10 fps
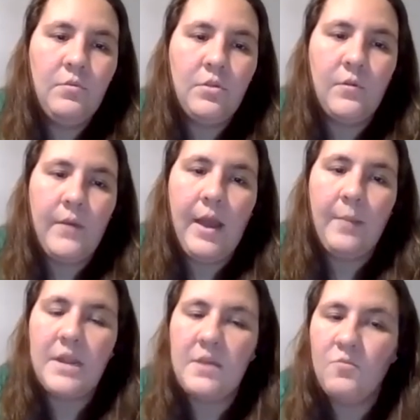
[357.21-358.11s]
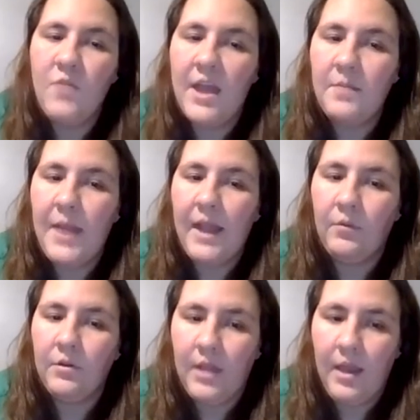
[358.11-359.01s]
So how many red
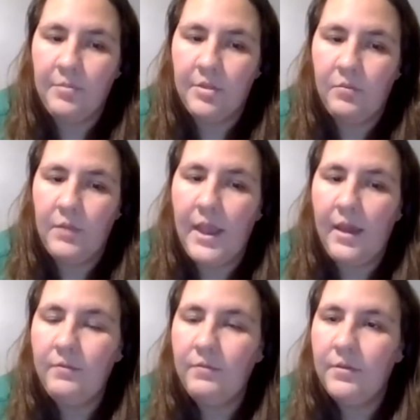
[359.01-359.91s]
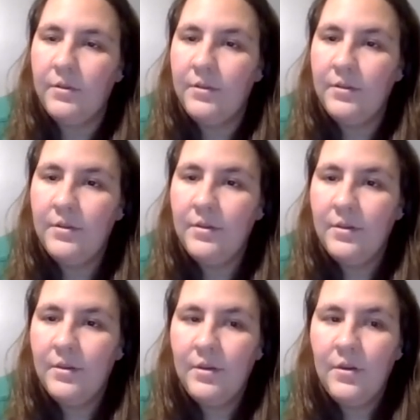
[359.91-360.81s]
backwards hops did we have?
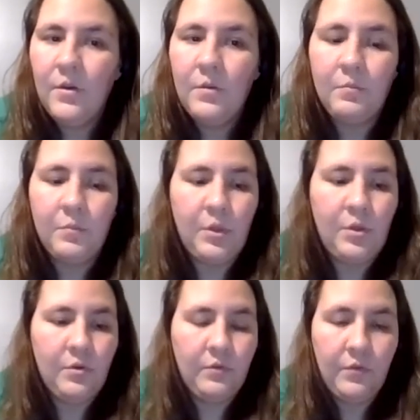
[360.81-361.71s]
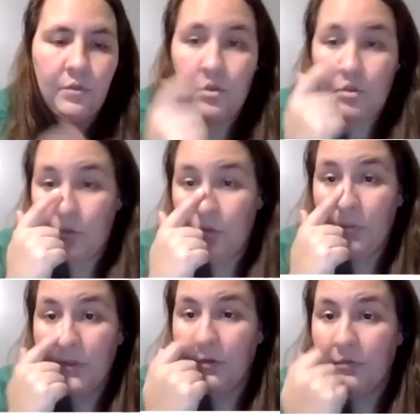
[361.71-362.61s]
Beautiful. 2
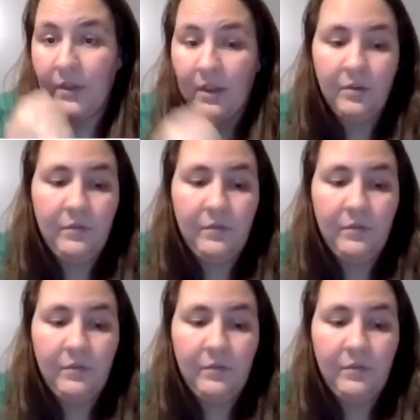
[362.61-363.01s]
with your finger.